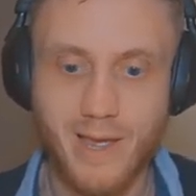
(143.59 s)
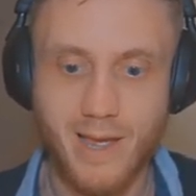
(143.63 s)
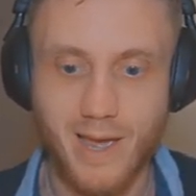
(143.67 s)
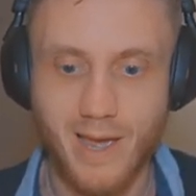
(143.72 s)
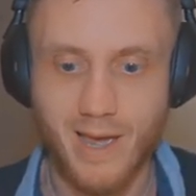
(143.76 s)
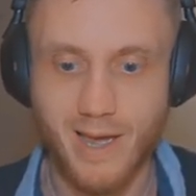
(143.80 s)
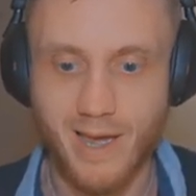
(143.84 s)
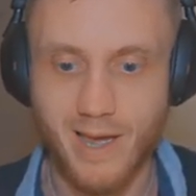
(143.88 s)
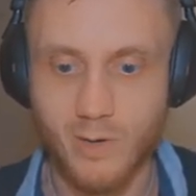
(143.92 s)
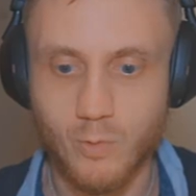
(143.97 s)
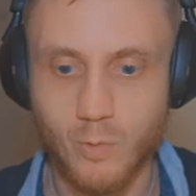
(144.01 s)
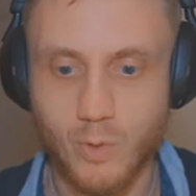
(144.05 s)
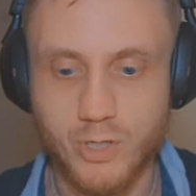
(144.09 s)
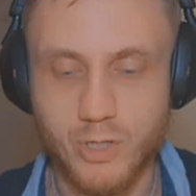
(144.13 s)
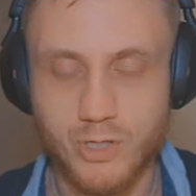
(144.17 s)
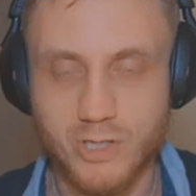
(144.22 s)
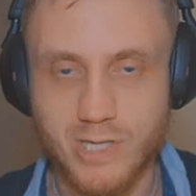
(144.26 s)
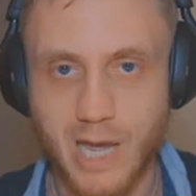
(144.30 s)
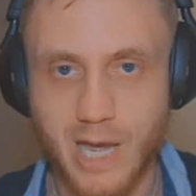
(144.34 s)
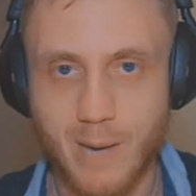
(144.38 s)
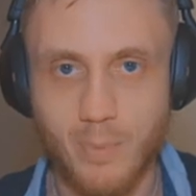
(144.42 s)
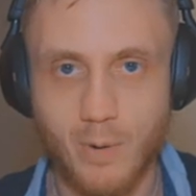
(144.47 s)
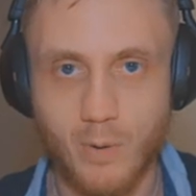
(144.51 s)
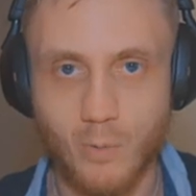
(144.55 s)
And when you
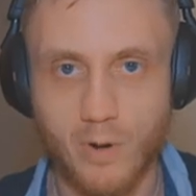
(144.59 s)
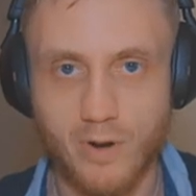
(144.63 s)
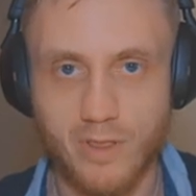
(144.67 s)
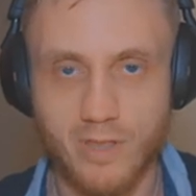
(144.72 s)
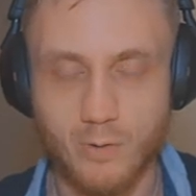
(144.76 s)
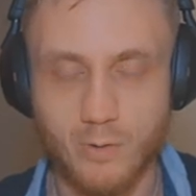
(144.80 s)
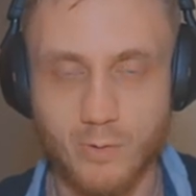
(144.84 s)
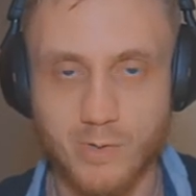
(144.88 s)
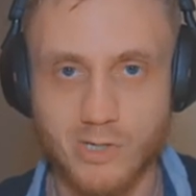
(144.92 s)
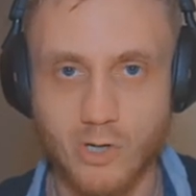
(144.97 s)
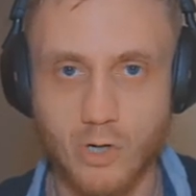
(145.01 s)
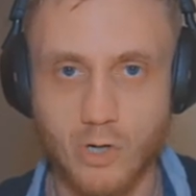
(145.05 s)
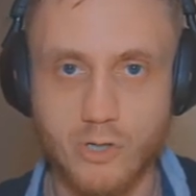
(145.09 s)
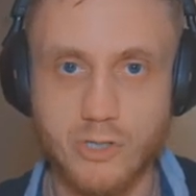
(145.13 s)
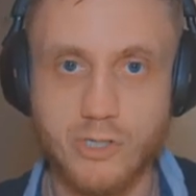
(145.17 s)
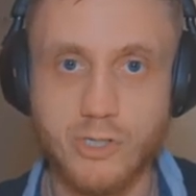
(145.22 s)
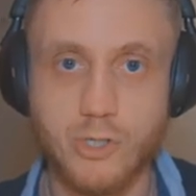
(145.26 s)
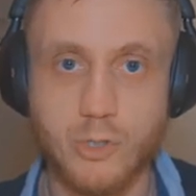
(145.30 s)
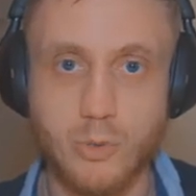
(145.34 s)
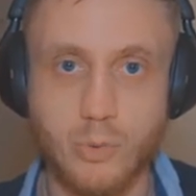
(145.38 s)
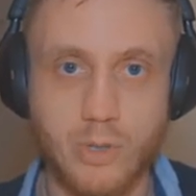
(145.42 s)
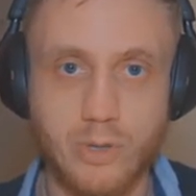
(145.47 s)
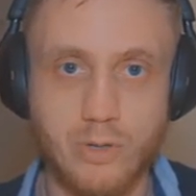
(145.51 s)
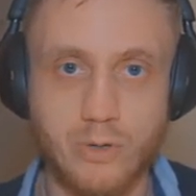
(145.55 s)
tap on one of the results,
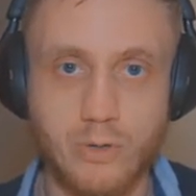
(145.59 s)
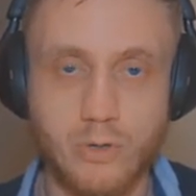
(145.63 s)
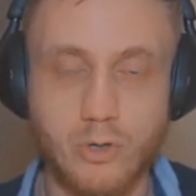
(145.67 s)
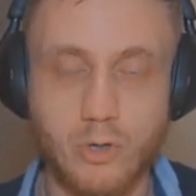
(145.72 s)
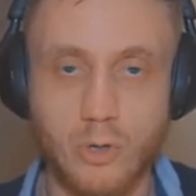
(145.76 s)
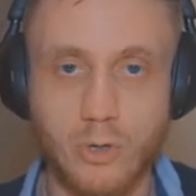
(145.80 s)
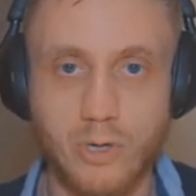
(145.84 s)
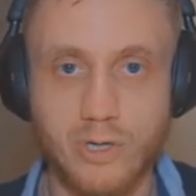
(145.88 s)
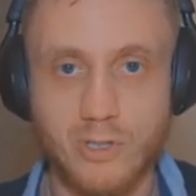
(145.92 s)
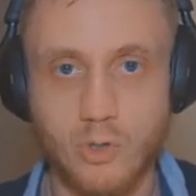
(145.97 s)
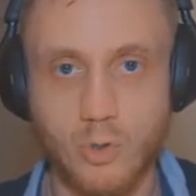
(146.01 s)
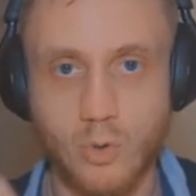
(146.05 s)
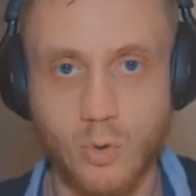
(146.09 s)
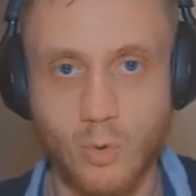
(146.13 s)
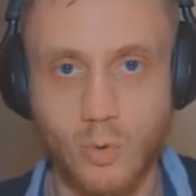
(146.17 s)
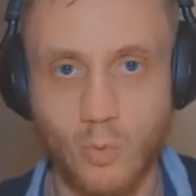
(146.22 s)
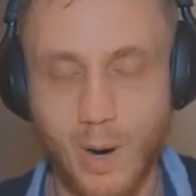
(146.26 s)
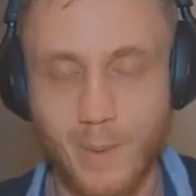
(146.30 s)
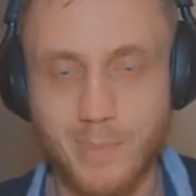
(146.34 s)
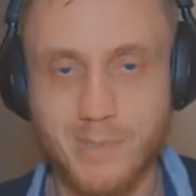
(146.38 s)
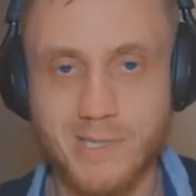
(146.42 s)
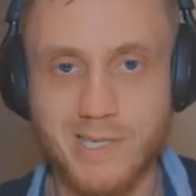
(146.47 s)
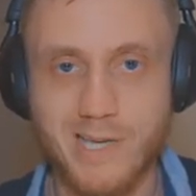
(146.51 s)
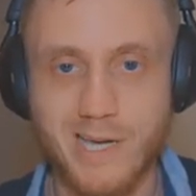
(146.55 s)
you either go into a
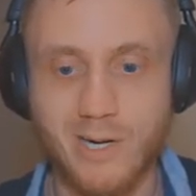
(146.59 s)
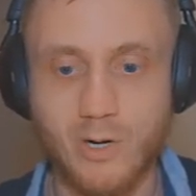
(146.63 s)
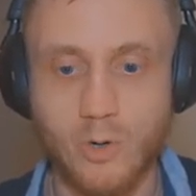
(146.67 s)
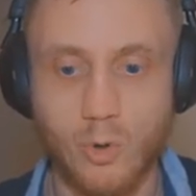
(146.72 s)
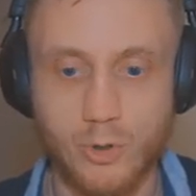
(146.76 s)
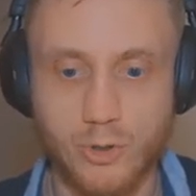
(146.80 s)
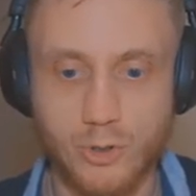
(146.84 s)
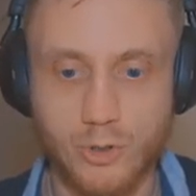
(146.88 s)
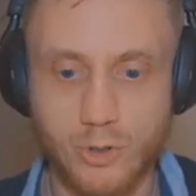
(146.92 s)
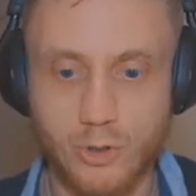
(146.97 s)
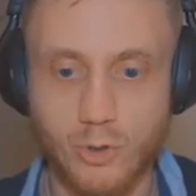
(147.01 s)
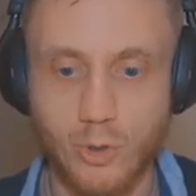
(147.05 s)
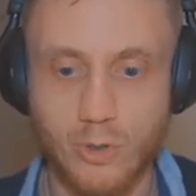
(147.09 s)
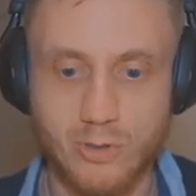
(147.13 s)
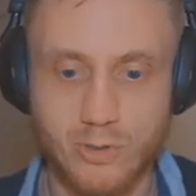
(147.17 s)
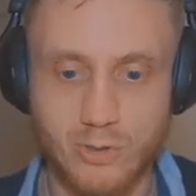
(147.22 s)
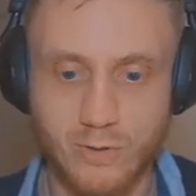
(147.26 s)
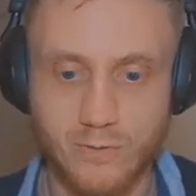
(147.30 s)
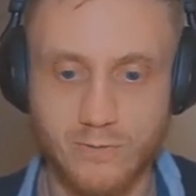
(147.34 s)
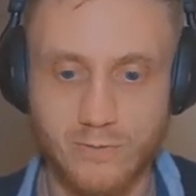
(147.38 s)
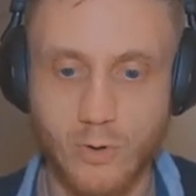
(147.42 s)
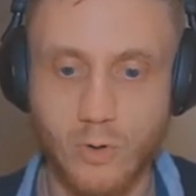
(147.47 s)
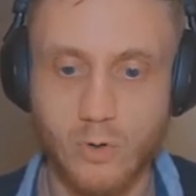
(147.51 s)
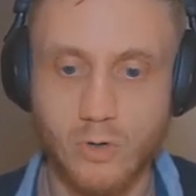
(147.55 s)
website or you go
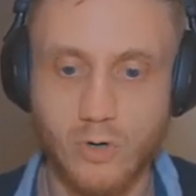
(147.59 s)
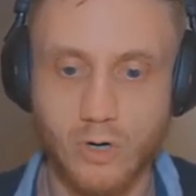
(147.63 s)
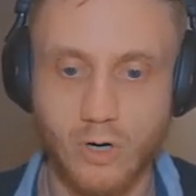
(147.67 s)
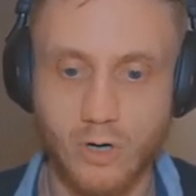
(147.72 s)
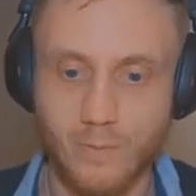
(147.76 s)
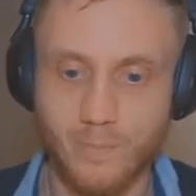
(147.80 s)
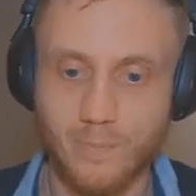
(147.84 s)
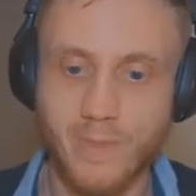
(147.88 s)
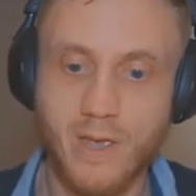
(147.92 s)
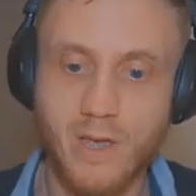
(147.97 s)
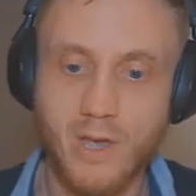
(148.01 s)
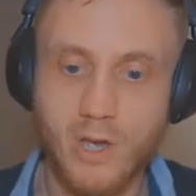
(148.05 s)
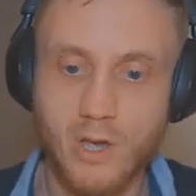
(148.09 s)
into a phone call.